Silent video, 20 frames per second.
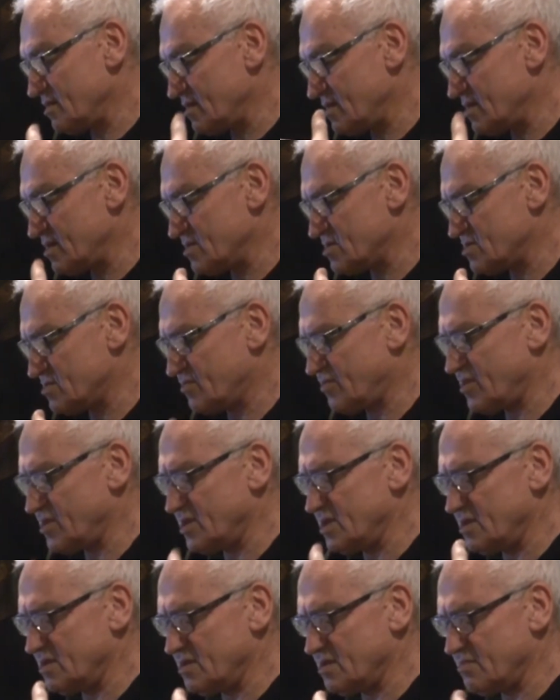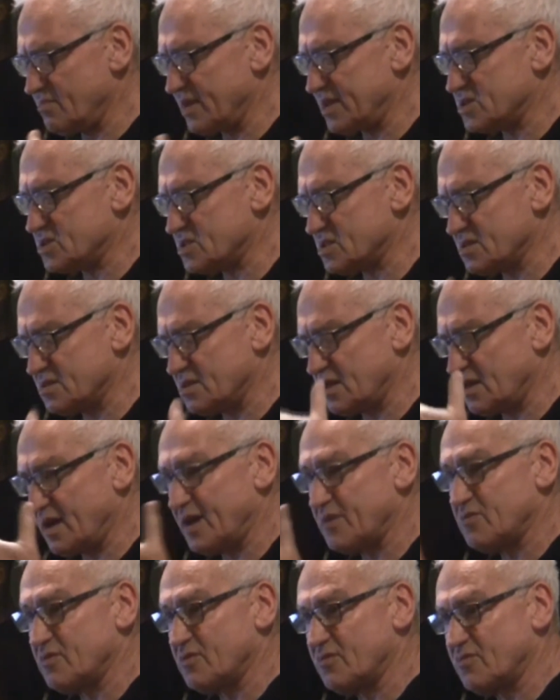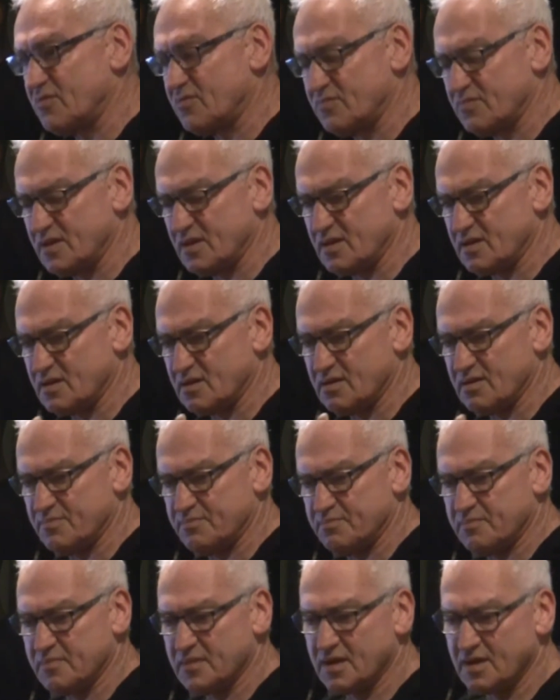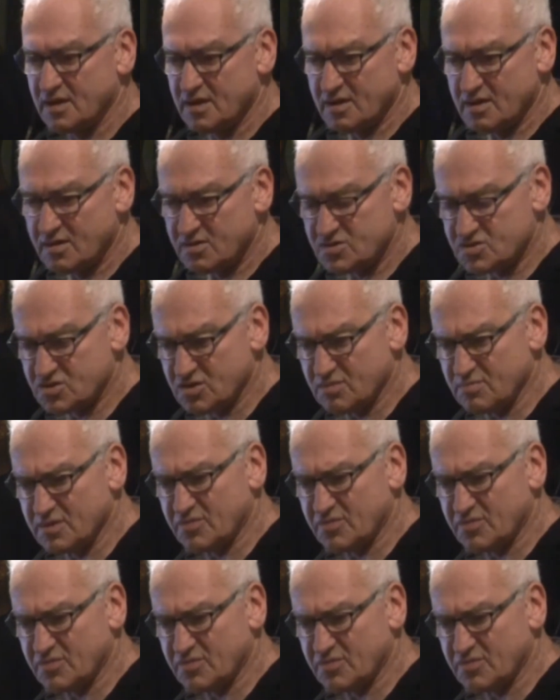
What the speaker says: it's very much in the line of the German